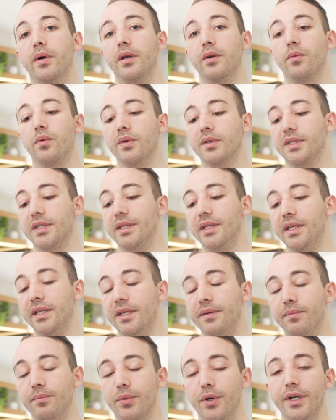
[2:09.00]
one was
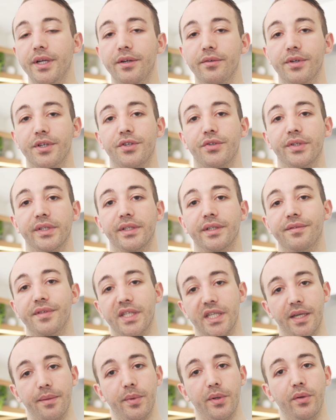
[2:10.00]
the pretty restrictive
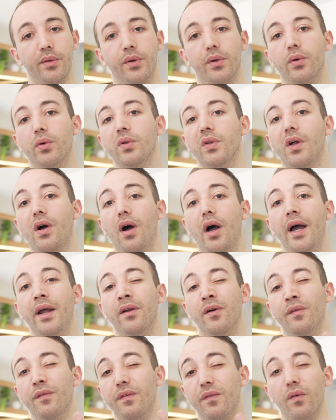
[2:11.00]
CPU cooler
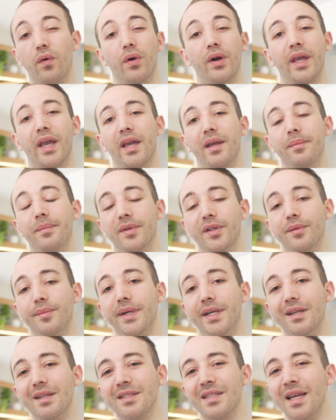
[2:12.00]
height of
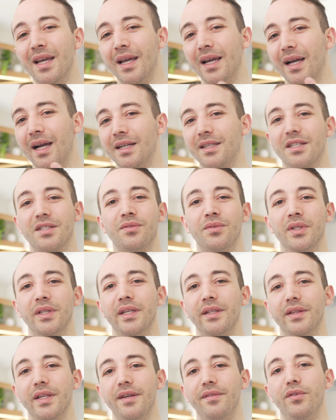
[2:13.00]
48mm. It doesn't
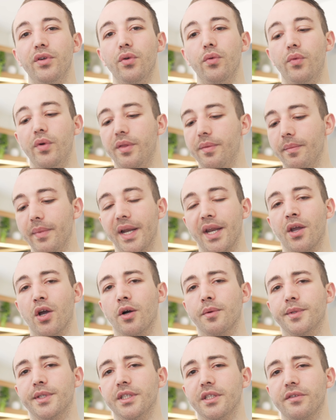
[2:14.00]
really leave you with many
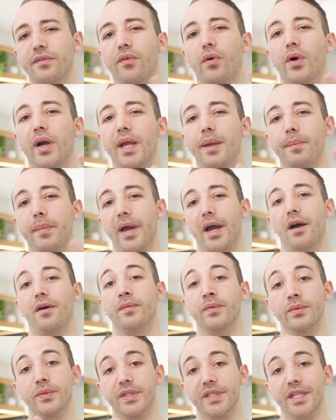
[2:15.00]
options for a
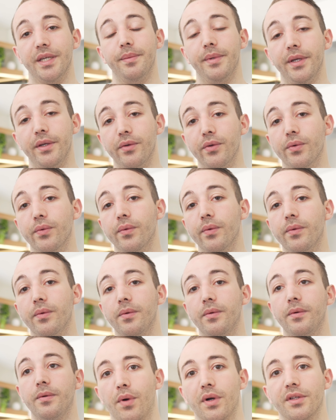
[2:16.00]
powerful CPU.
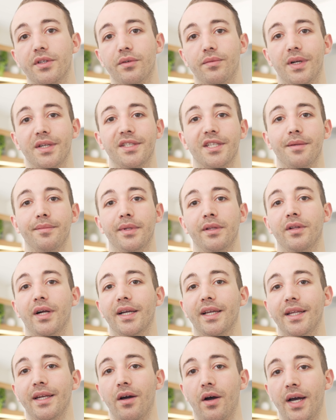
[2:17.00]
If I wanted to run something
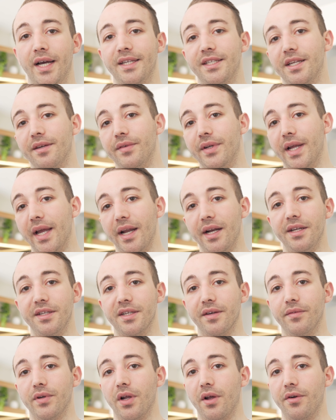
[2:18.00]
like an
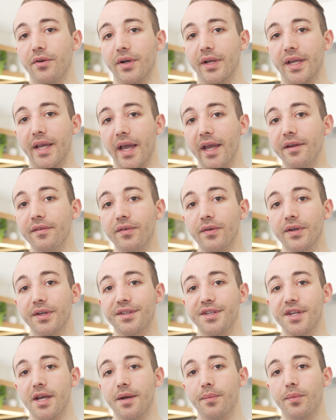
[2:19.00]
i7-8700K for
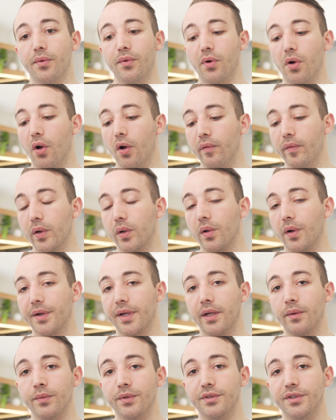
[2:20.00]
example,
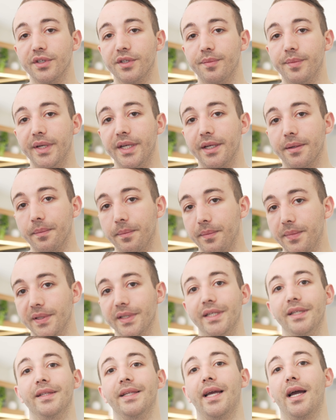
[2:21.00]
overclocking would just be
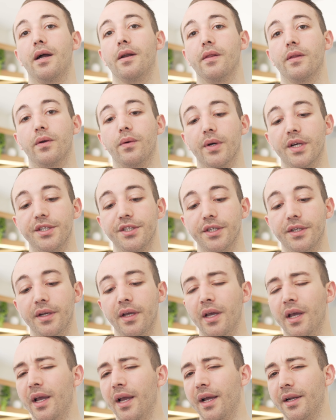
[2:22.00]
completely out of the
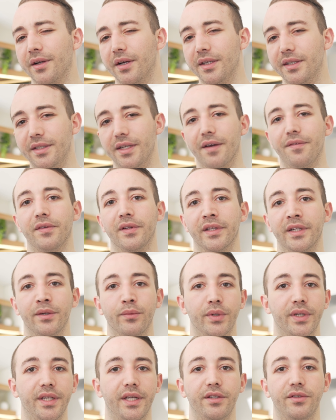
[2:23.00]
question, and I definitely
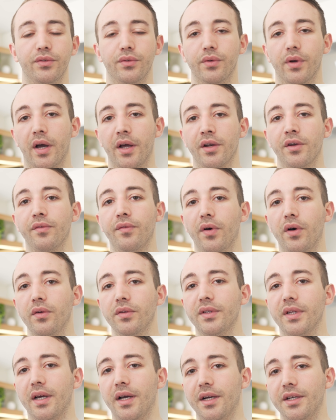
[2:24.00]
would need to
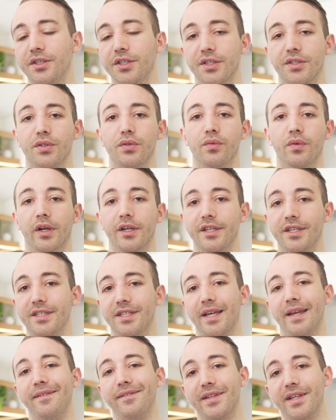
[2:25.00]
undervolt uh, just to run
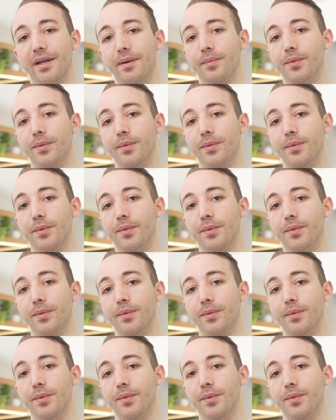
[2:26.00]
safe